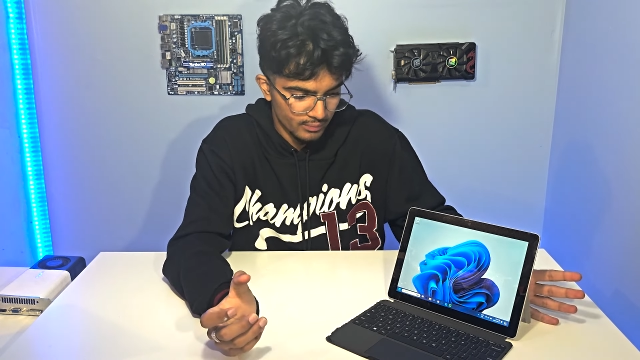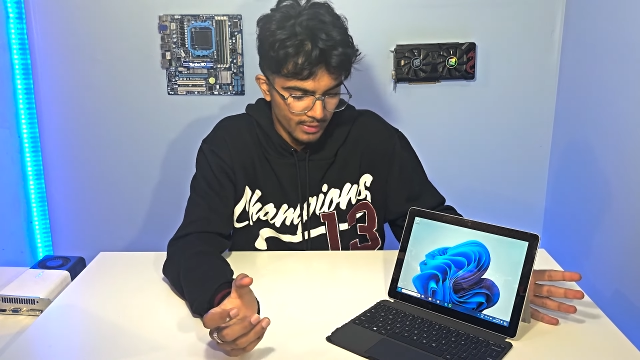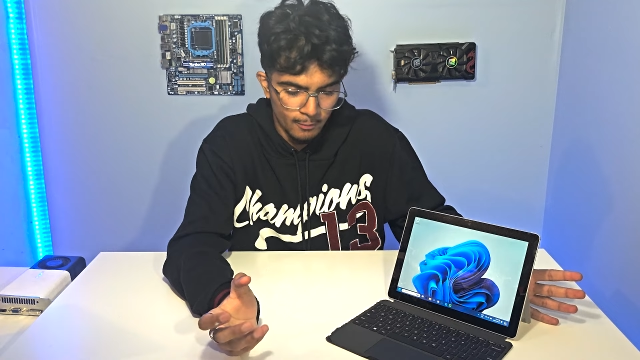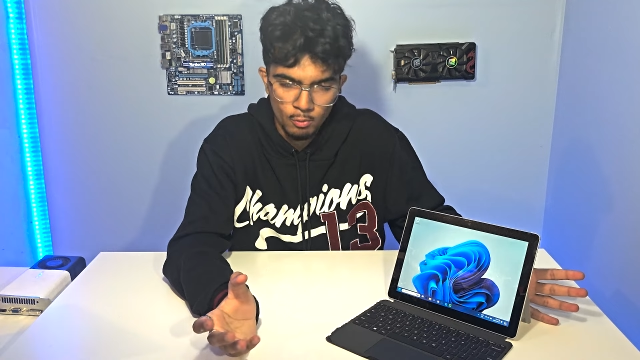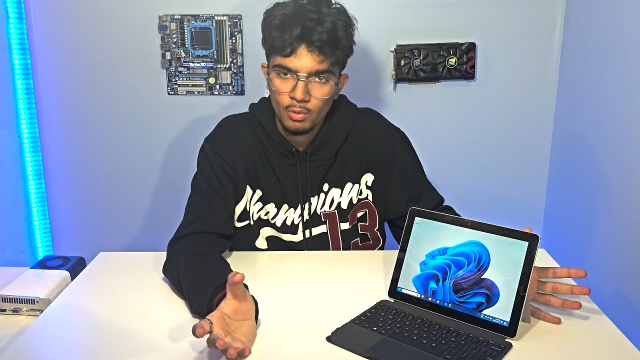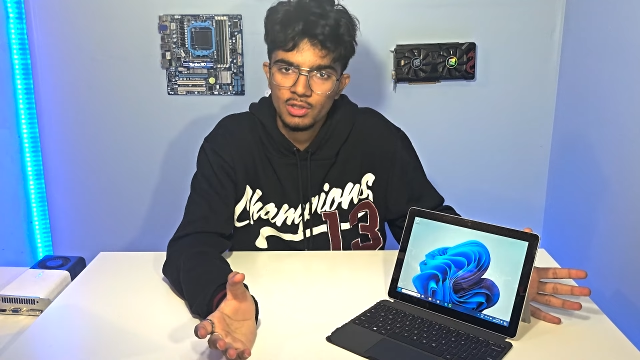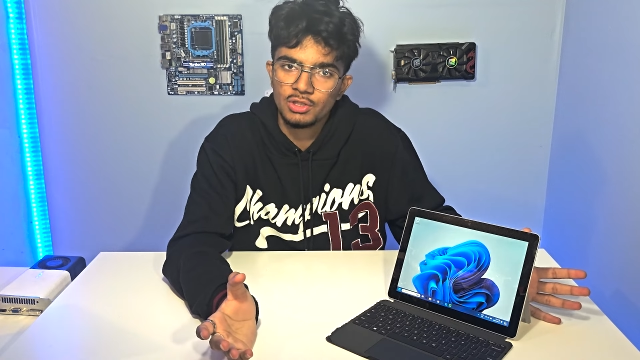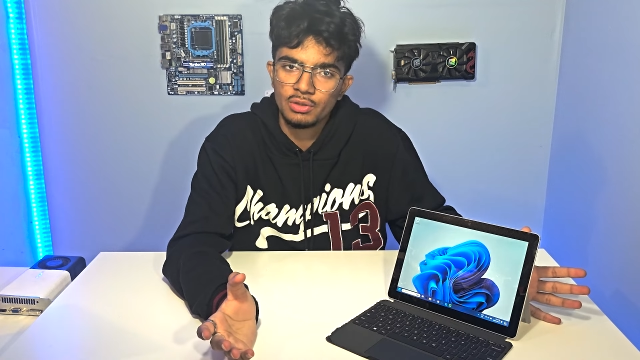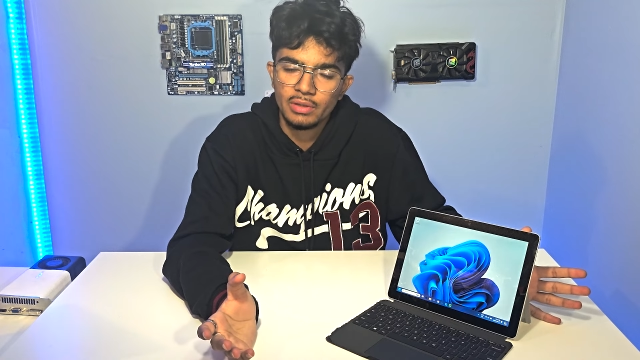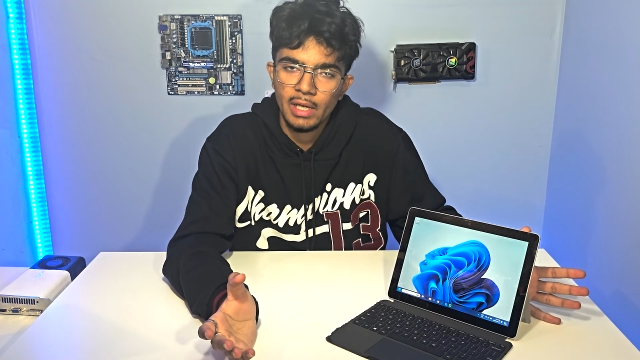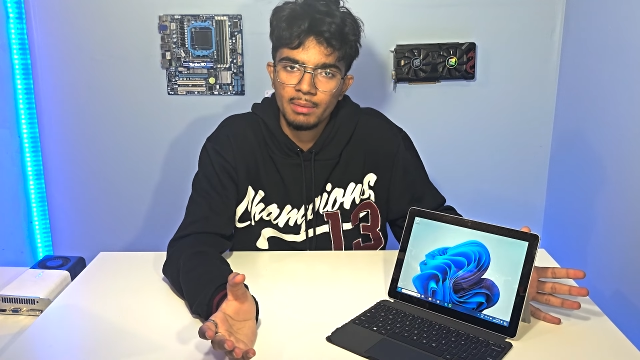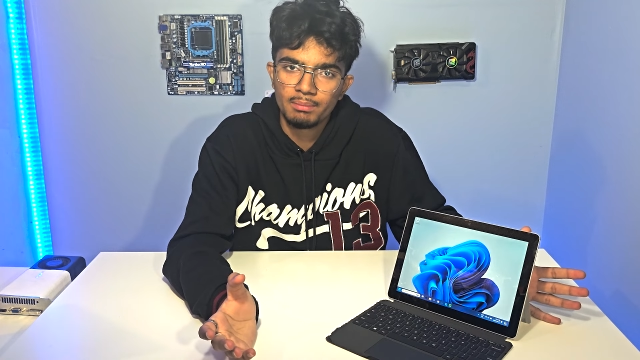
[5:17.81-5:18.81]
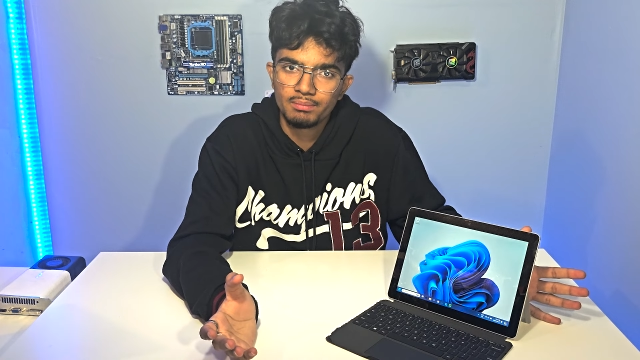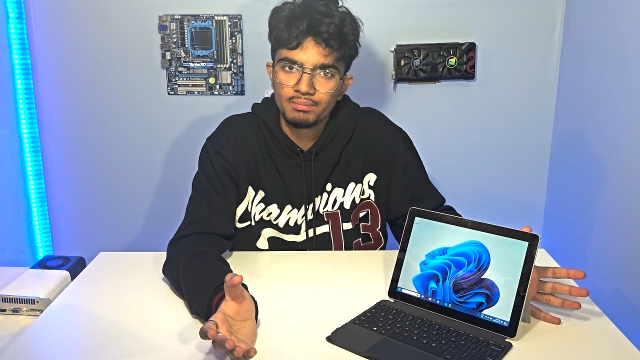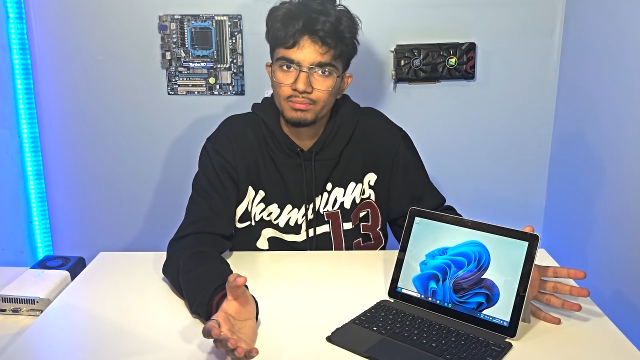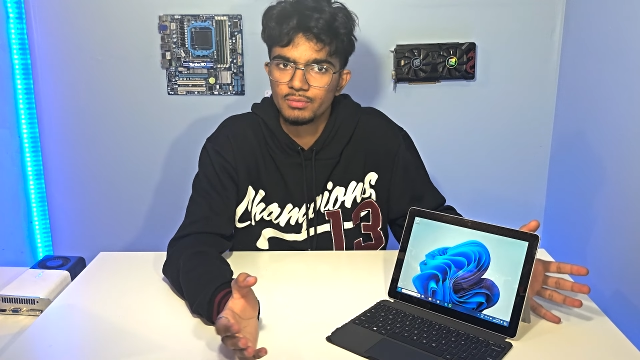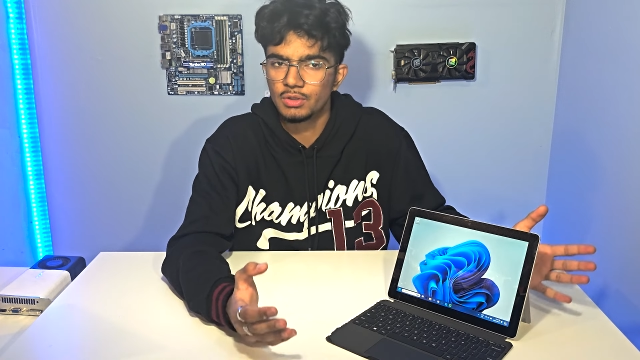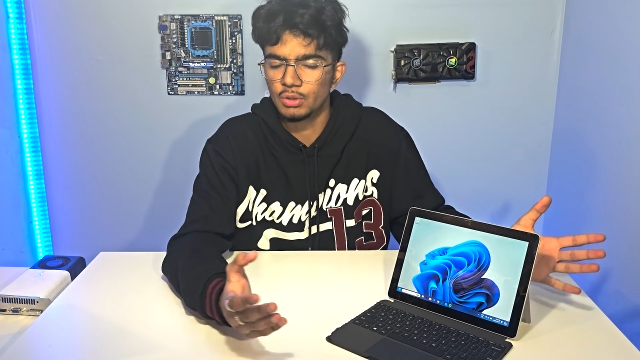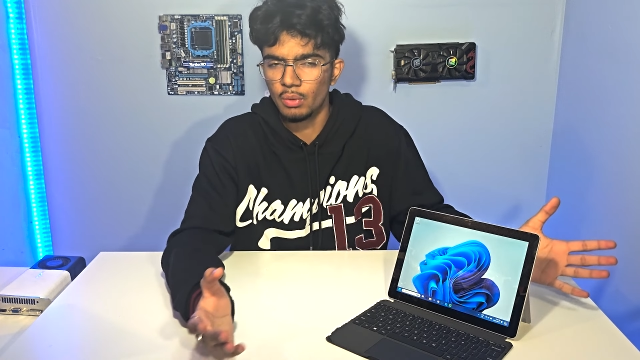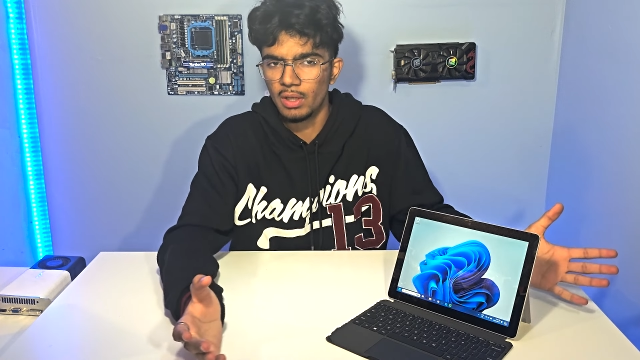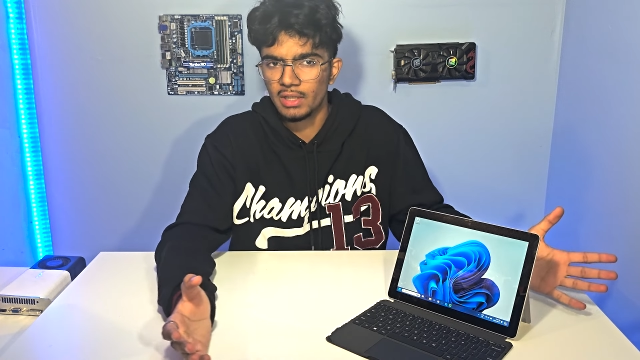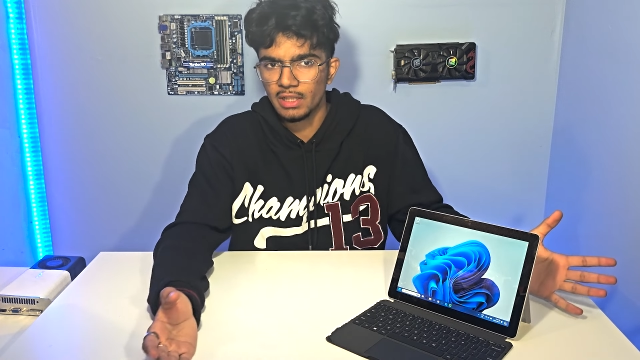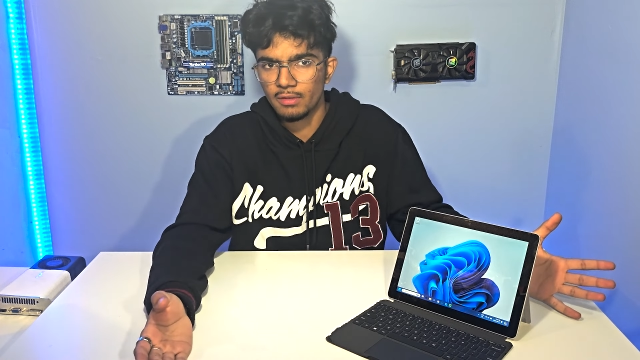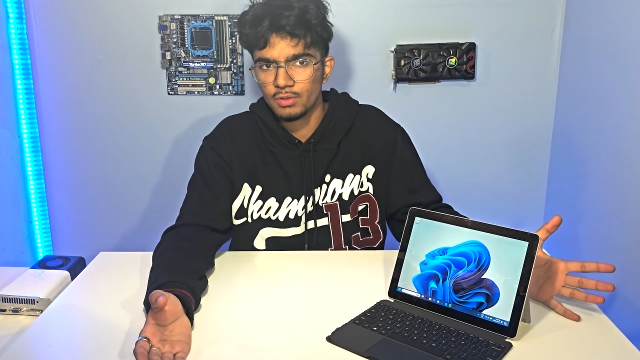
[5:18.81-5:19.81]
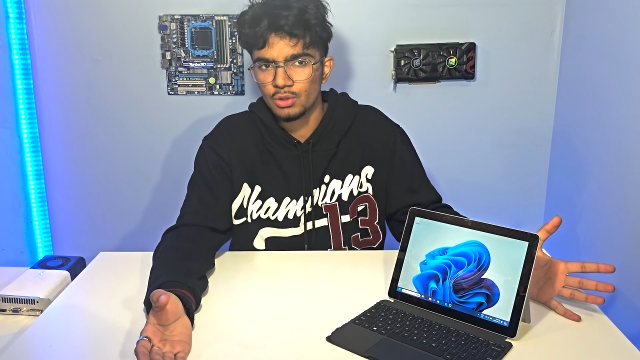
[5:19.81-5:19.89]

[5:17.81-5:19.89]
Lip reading: Everyone wants to know that. You want to take it for